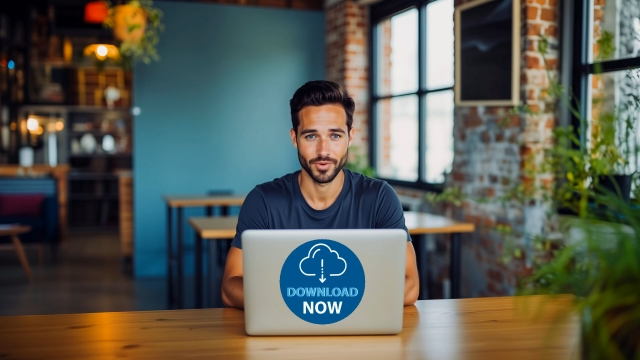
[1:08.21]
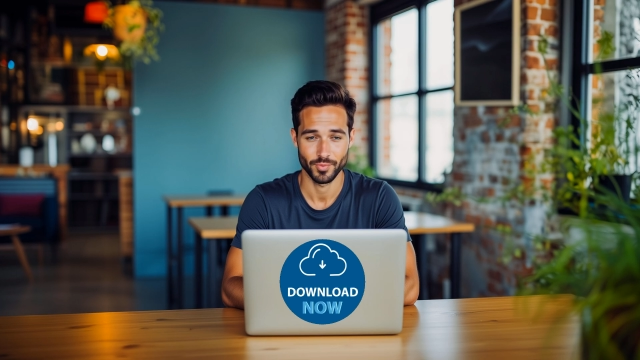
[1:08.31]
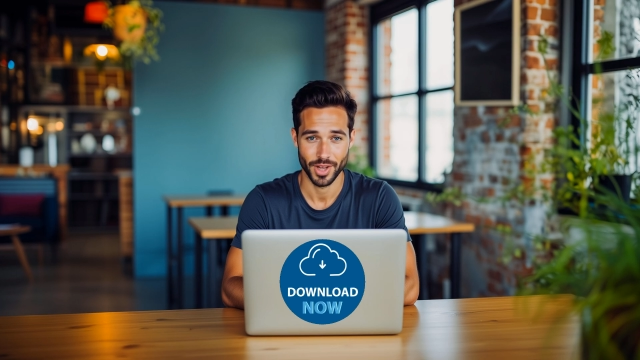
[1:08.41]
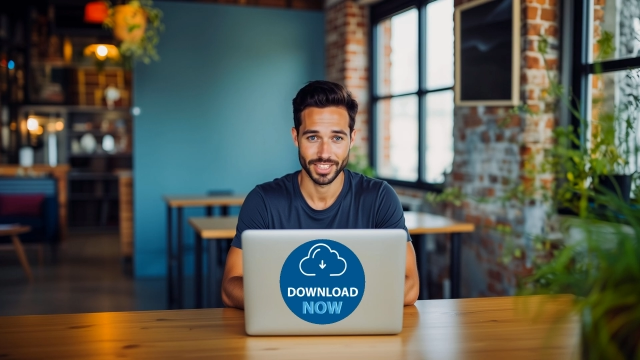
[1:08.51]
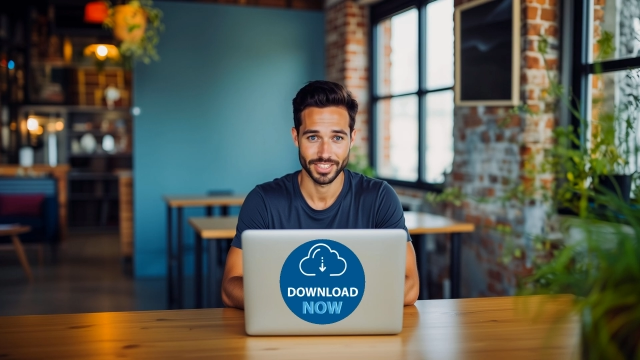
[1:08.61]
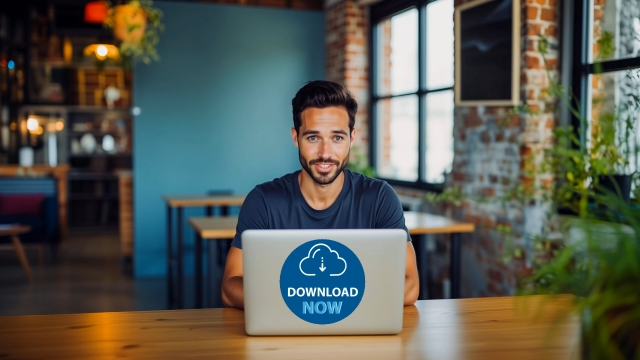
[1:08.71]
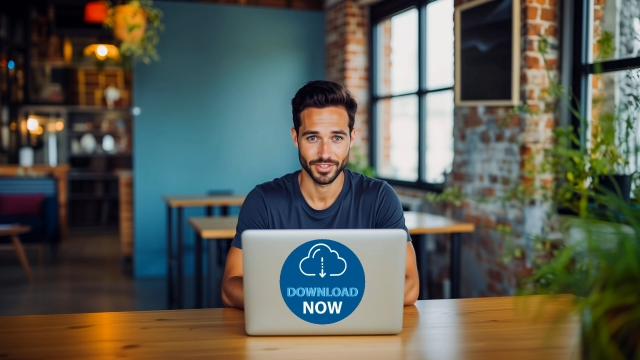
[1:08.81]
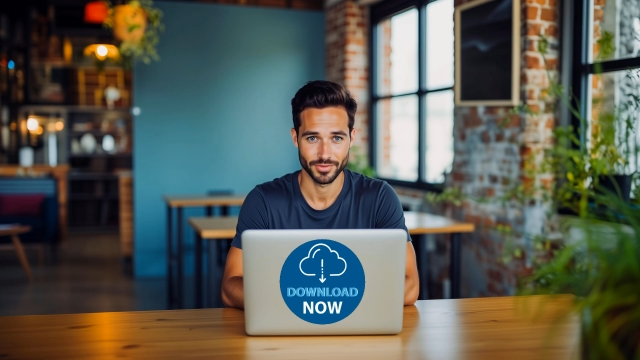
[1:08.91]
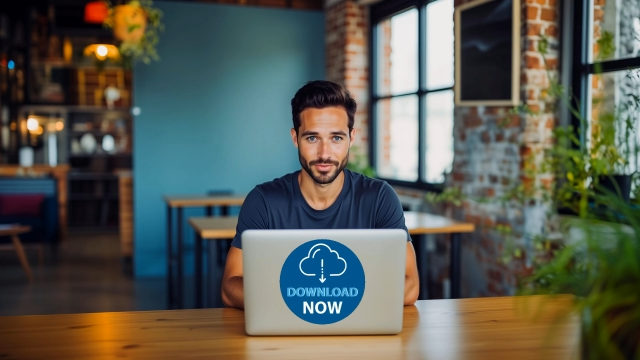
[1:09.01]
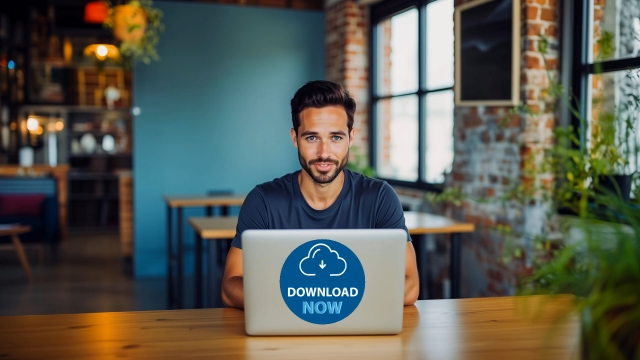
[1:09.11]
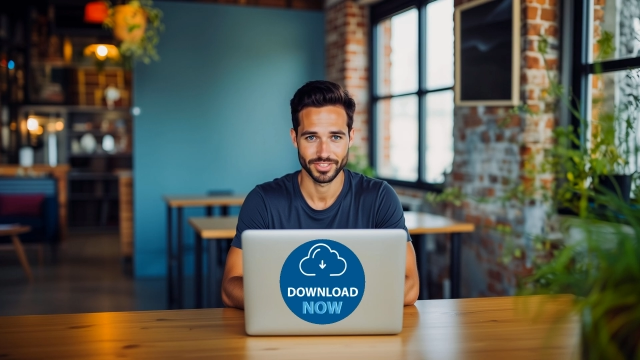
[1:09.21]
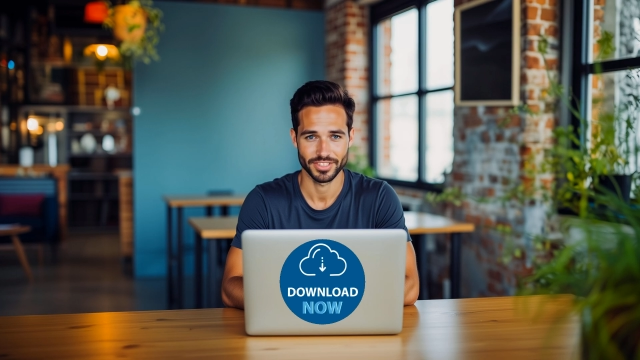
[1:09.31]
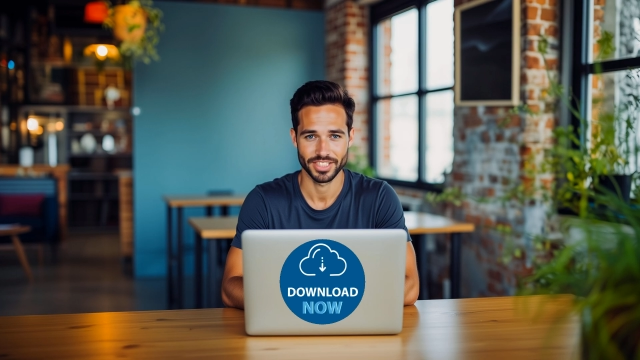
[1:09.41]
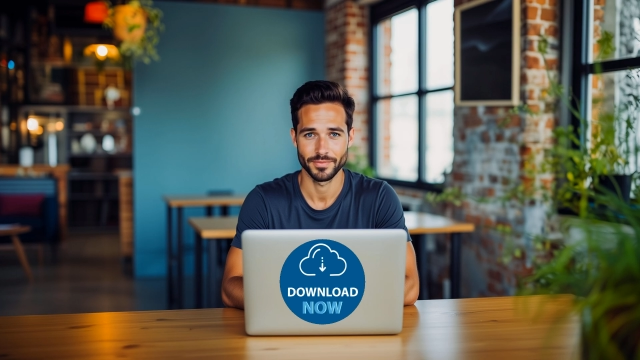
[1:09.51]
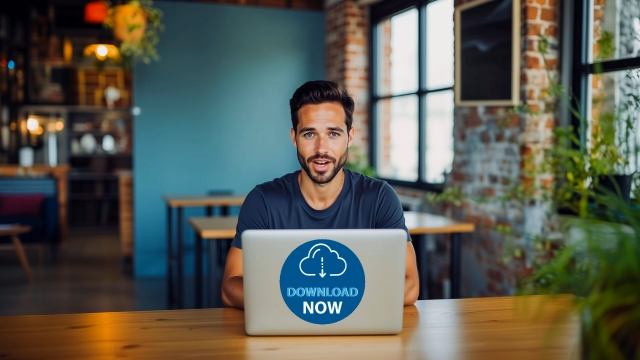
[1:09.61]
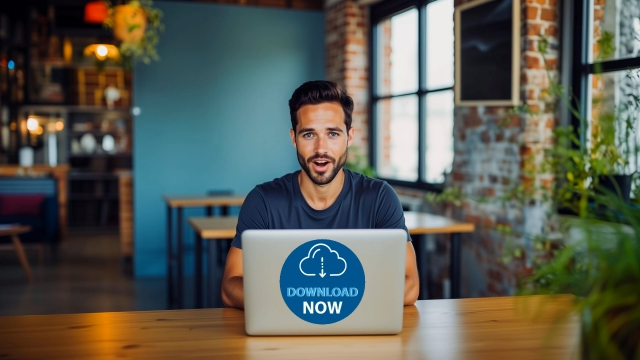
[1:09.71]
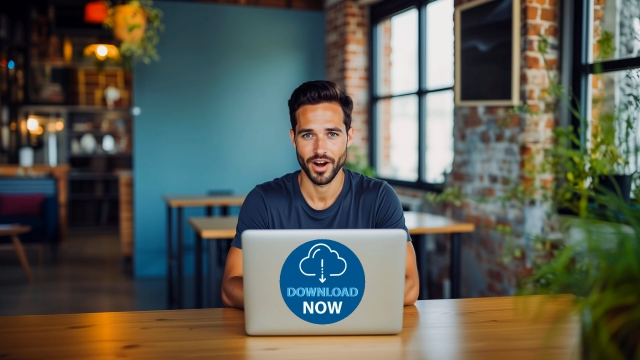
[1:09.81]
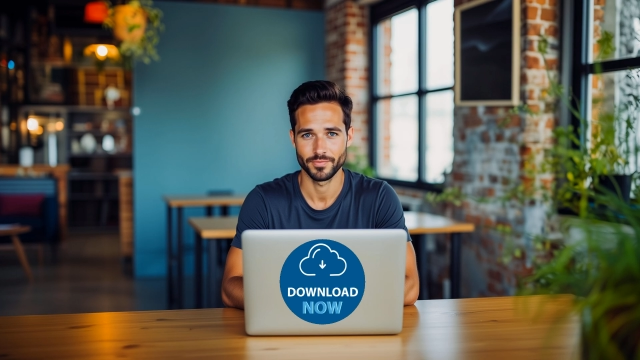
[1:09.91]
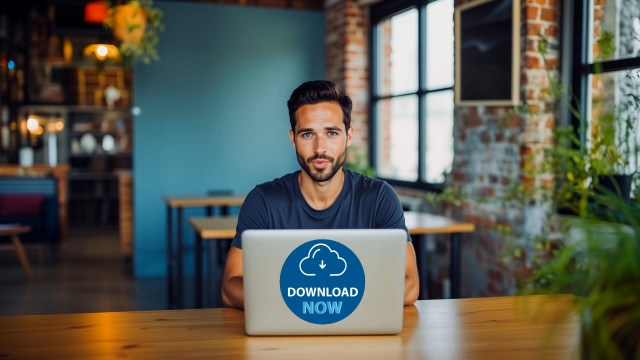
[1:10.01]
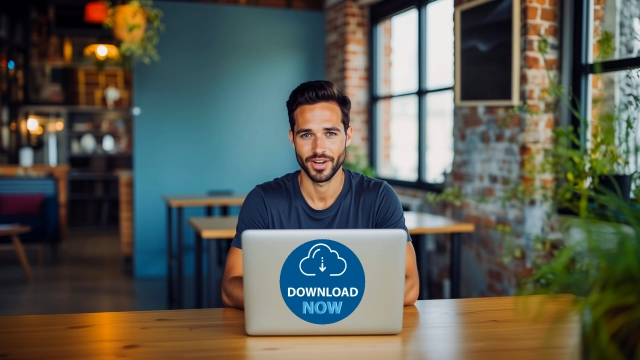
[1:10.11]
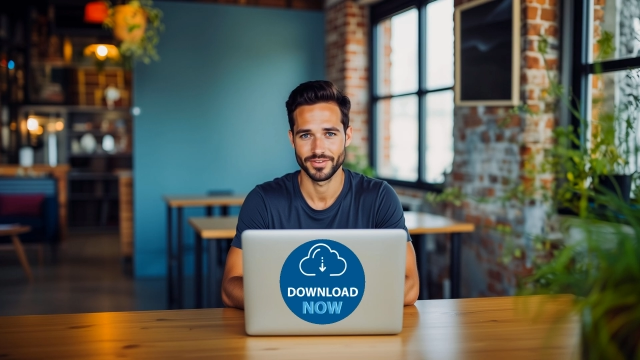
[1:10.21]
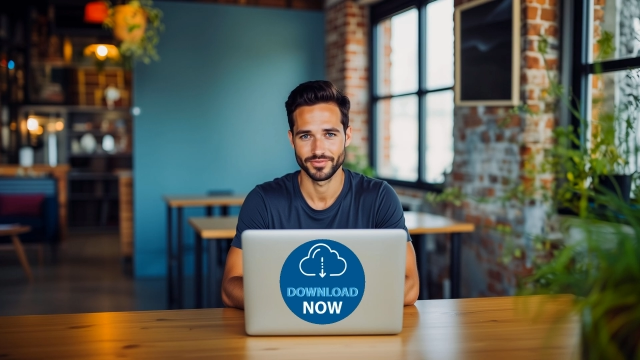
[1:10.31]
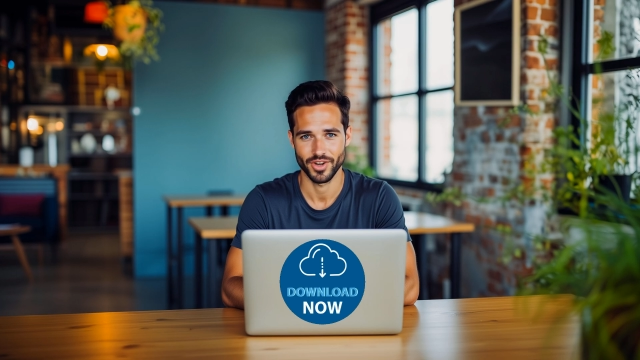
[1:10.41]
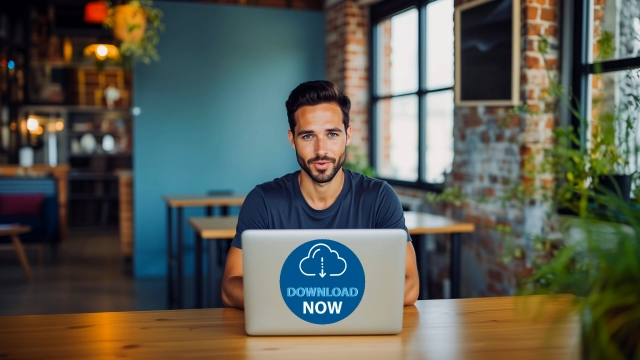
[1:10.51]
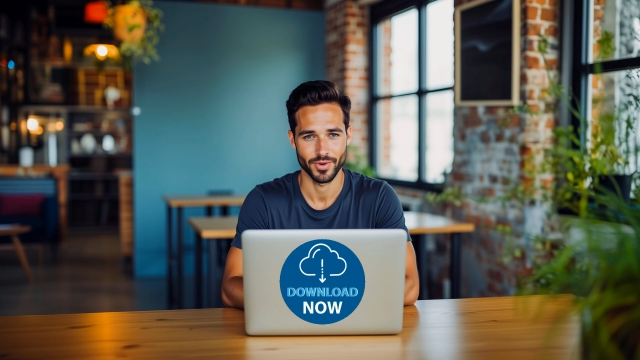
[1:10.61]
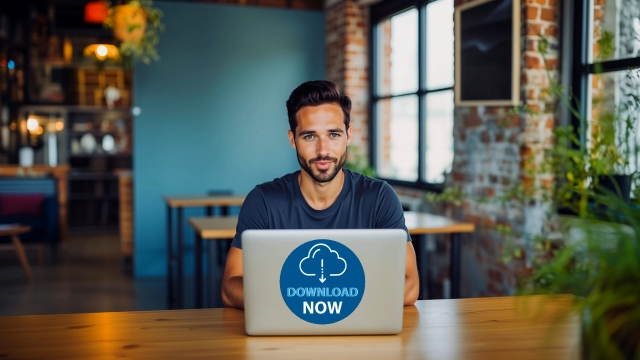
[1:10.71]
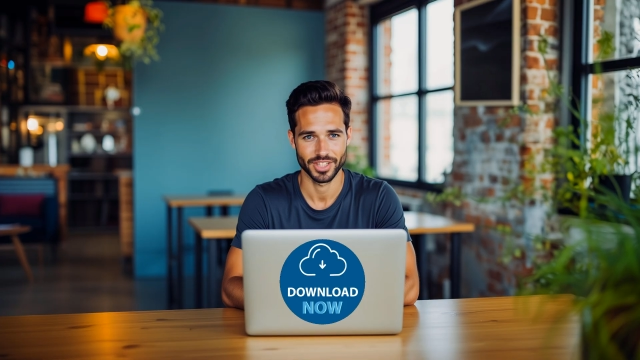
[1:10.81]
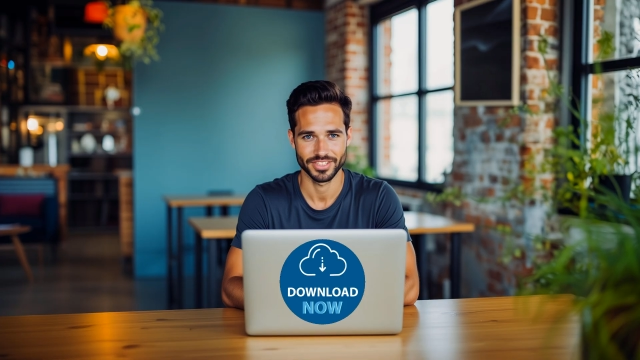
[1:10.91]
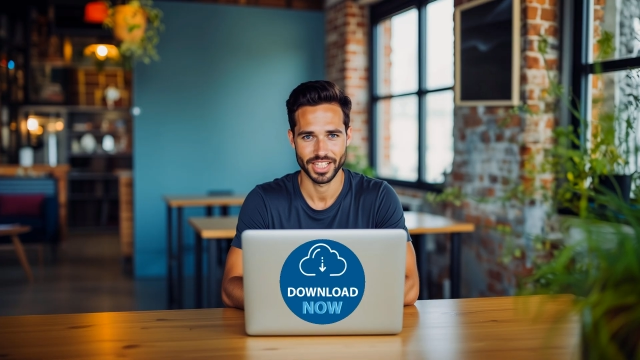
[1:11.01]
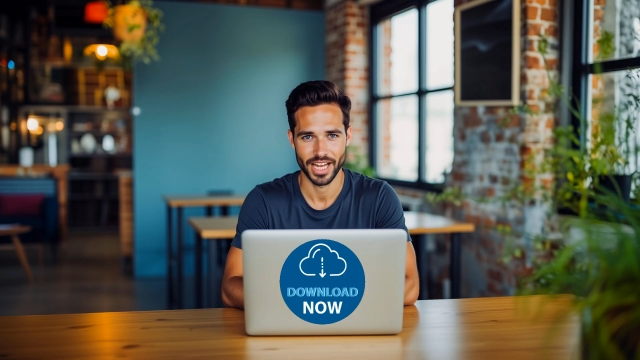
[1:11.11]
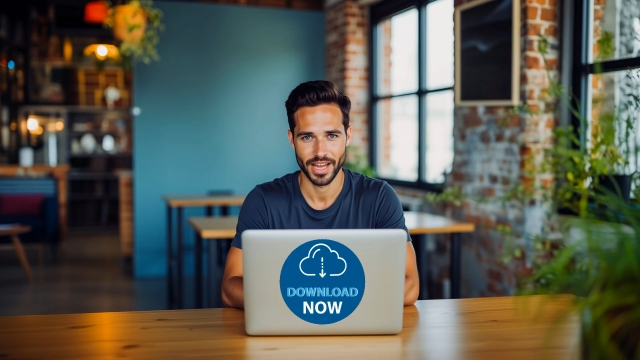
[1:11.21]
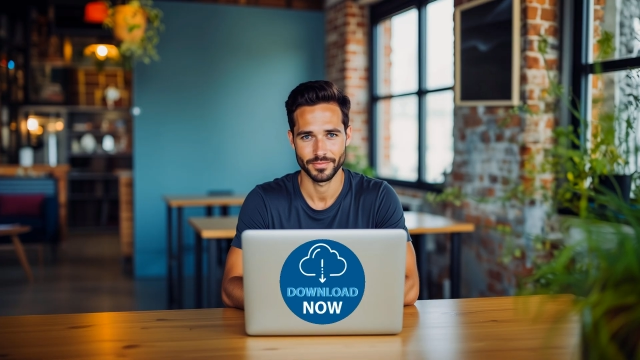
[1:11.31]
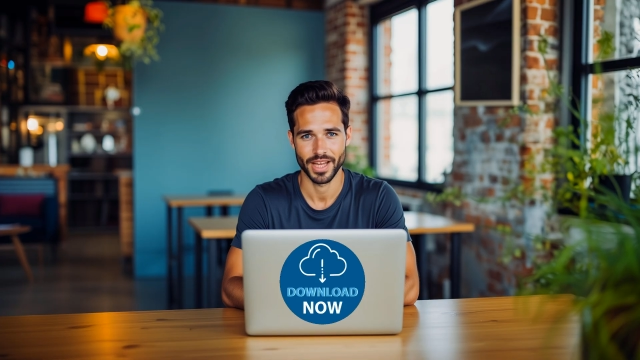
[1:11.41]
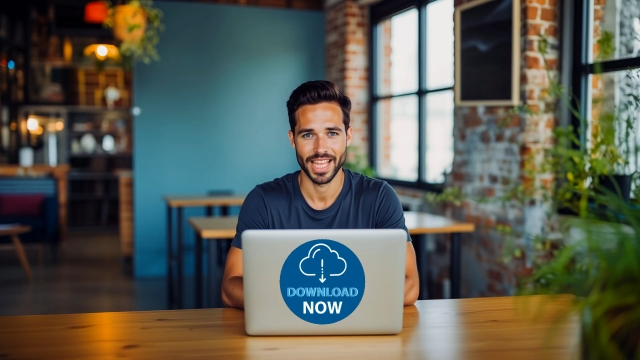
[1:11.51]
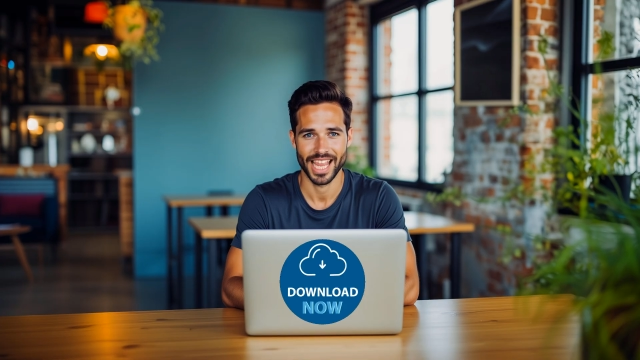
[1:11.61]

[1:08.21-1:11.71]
ready to use, see my onboarding flow in real time,